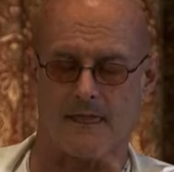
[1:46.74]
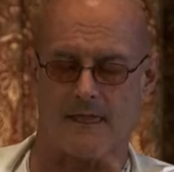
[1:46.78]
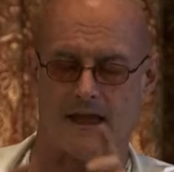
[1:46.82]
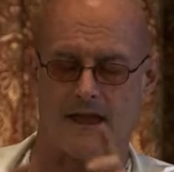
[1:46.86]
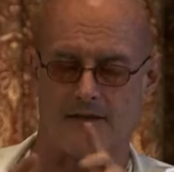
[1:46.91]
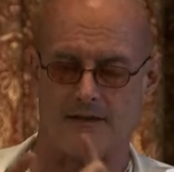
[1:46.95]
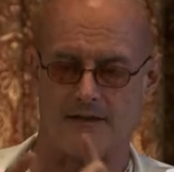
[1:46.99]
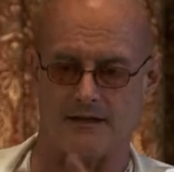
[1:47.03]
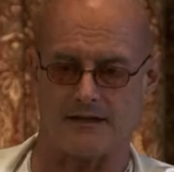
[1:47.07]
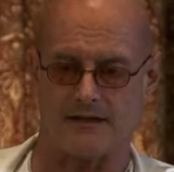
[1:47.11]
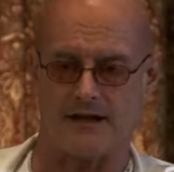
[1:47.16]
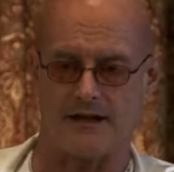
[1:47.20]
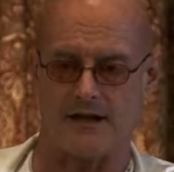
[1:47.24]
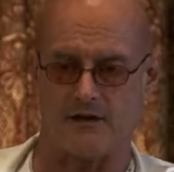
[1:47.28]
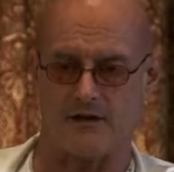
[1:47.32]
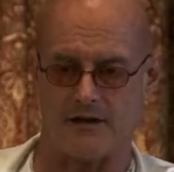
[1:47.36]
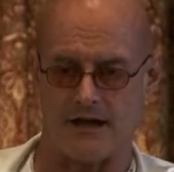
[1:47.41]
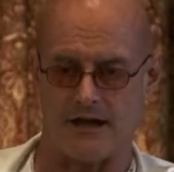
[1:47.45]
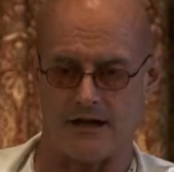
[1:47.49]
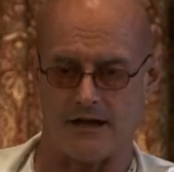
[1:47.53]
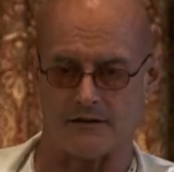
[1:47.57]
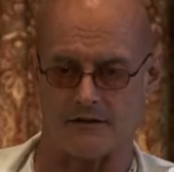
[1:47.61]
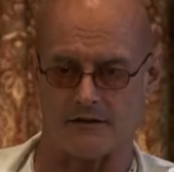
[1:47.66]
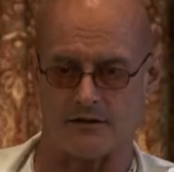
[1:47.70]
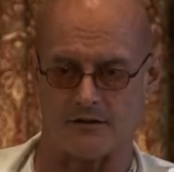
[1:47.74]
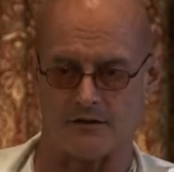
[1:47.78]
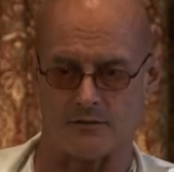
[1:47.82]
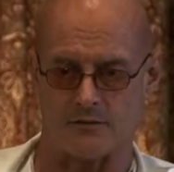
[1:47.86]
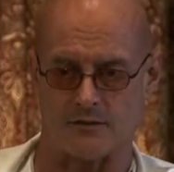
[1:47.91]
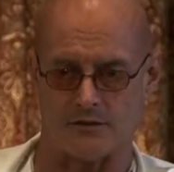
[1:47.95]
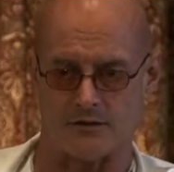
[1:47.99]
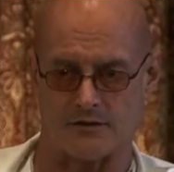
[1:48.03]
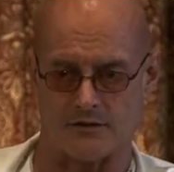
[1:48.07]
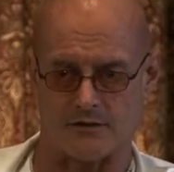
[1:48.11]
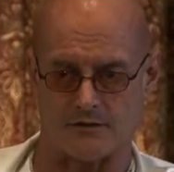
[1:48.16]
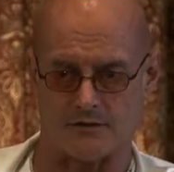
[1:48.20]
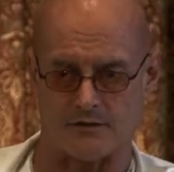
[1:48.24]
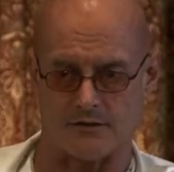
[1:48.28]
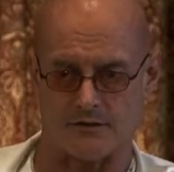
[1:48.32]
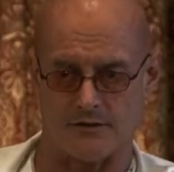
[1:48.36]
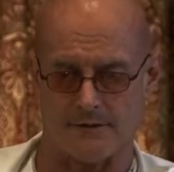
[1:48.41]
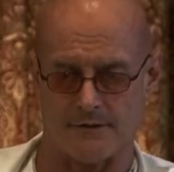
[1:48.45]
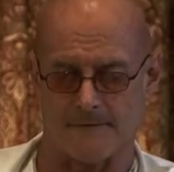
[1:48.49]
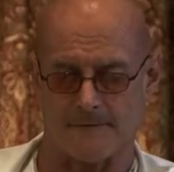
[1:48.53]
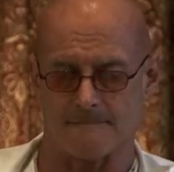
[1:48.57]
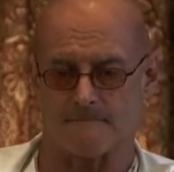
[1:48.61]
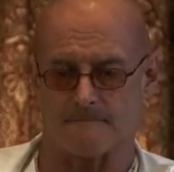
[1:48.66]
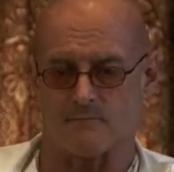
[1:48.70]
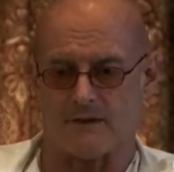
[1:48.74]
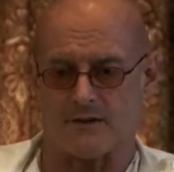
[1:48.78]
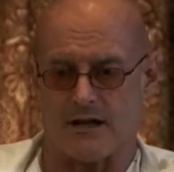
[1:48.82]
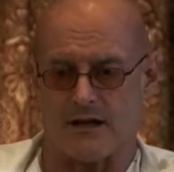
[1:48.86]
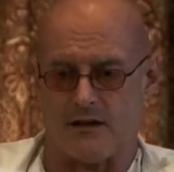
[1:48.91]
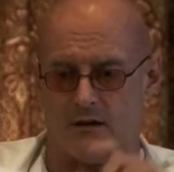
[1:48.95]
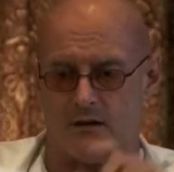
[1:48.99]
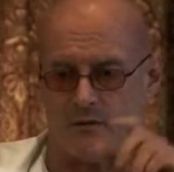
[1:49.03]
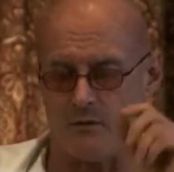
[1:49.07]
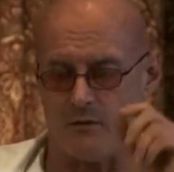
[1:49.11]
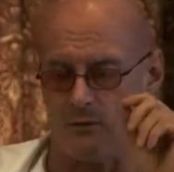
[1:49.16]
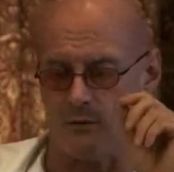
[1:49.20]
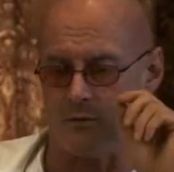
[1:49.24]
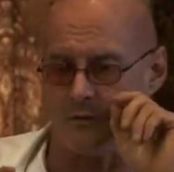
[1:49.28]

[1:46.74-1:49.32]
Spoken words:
and then carry out into the world. Now,